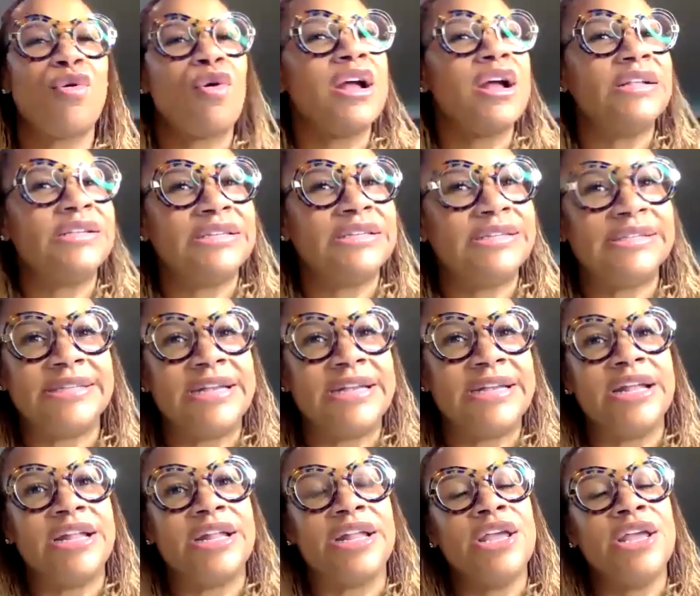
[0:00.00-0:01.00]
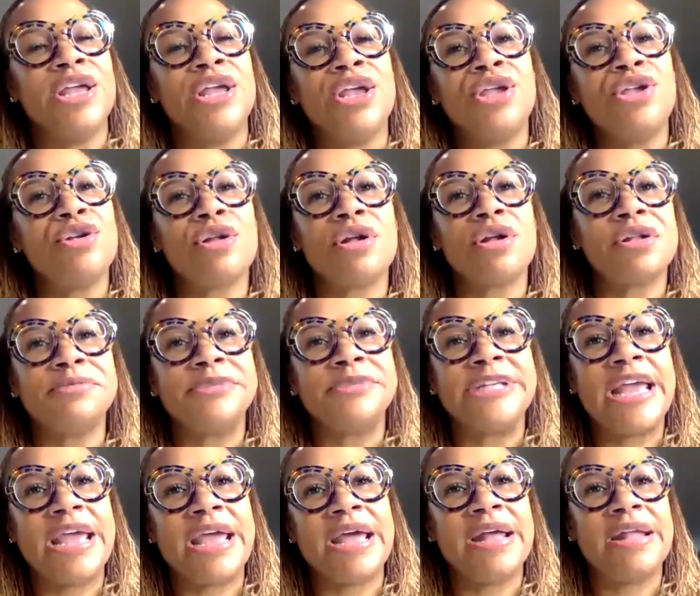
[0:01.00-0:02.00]
grudges, and you know what I'm
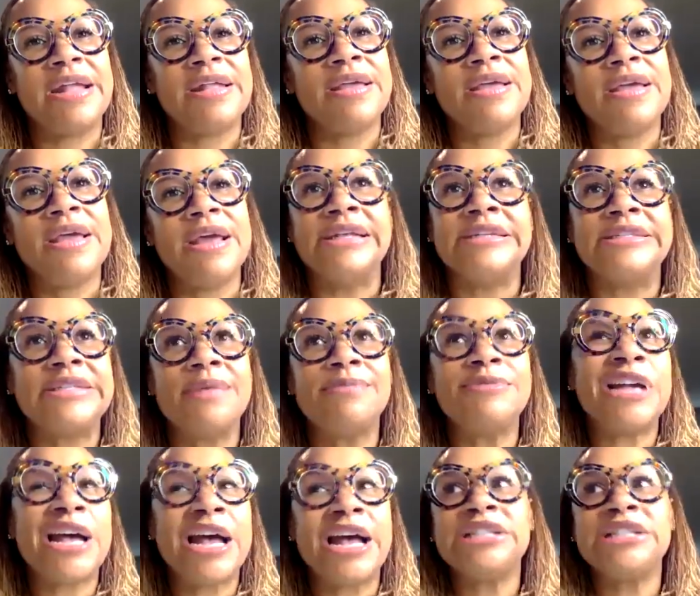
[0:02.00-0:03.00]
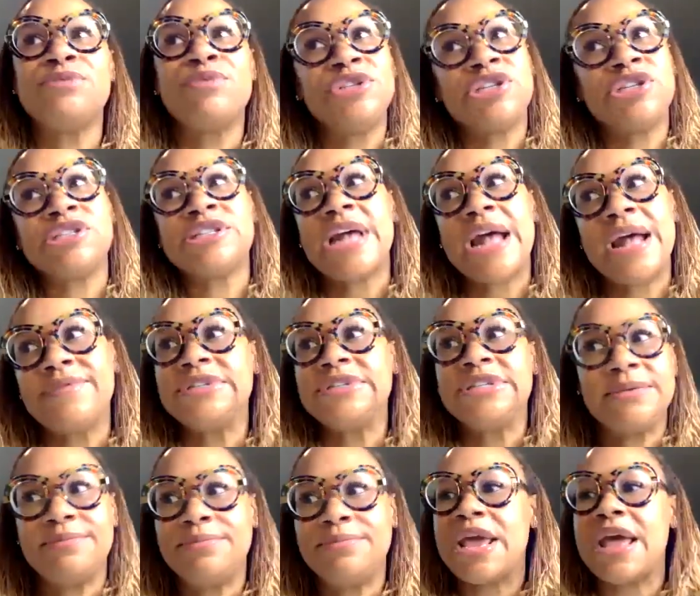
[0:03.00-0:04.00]
saying? And sometimes we just have
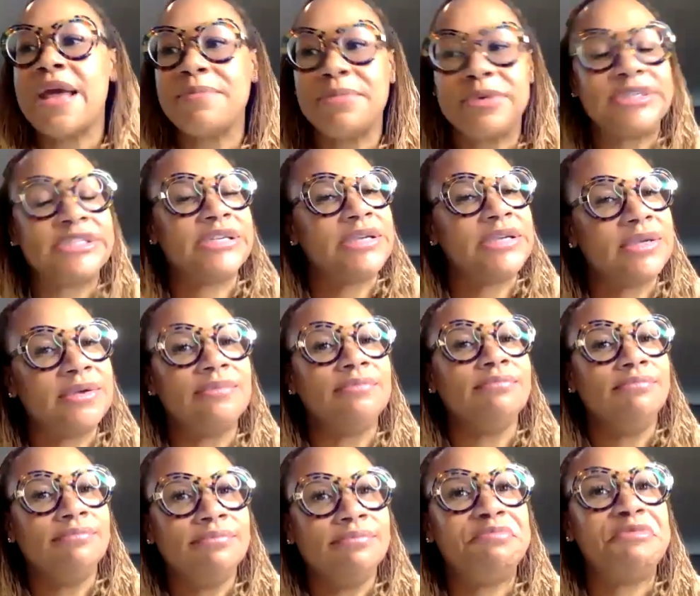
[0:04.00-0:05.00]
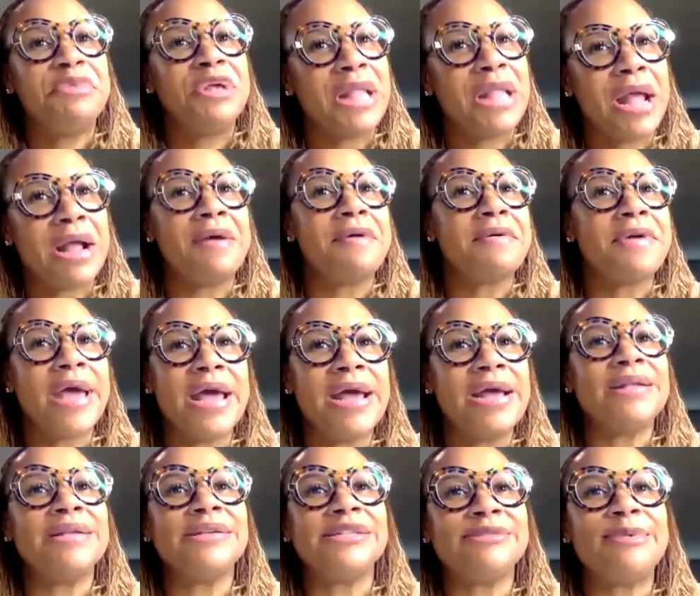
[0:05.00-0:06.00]
to be able to be like,
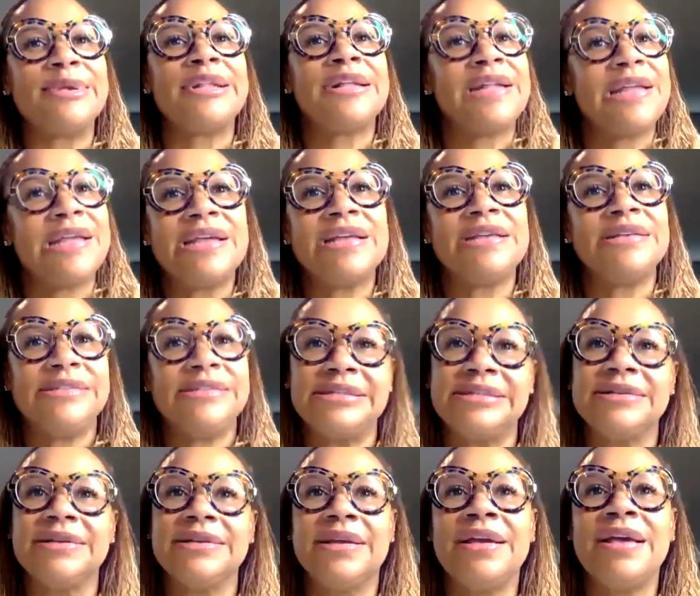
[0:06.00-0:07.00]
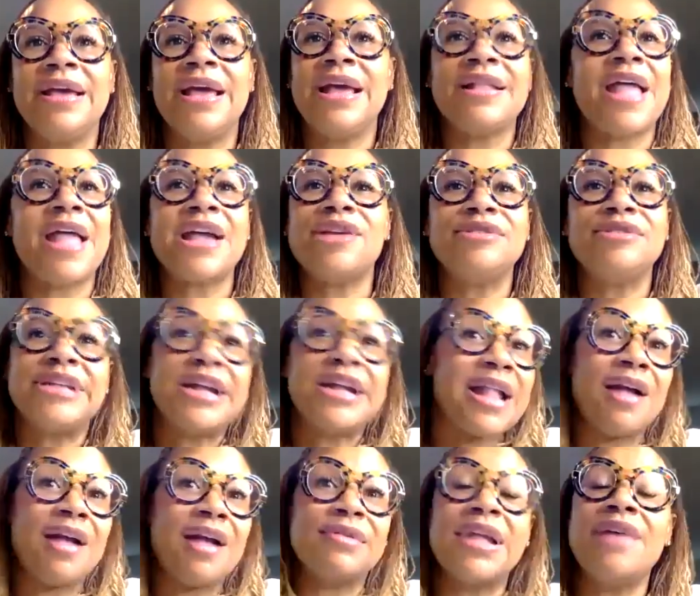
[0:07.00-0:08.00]
okay, that's what it is. And like you said,
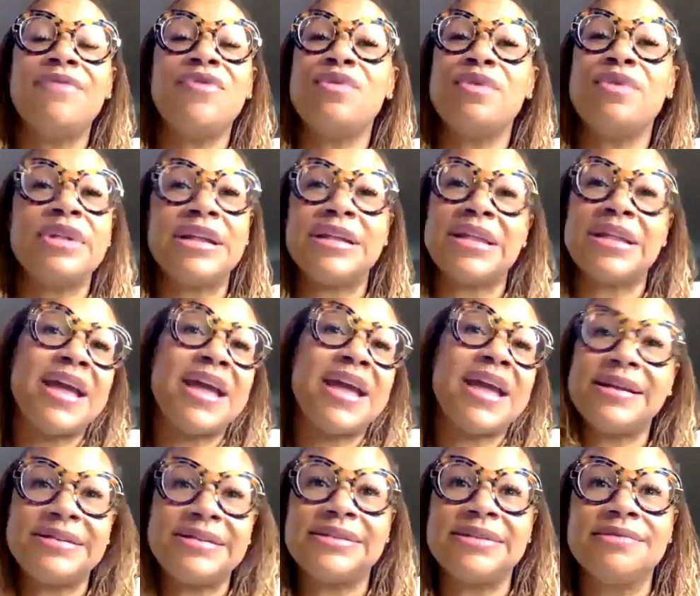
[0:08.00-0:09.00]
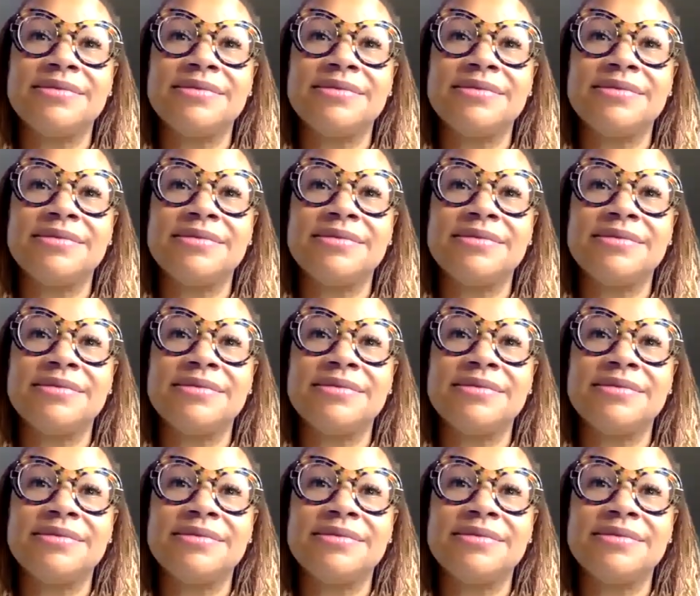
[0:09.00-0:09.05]
I don't love you any less,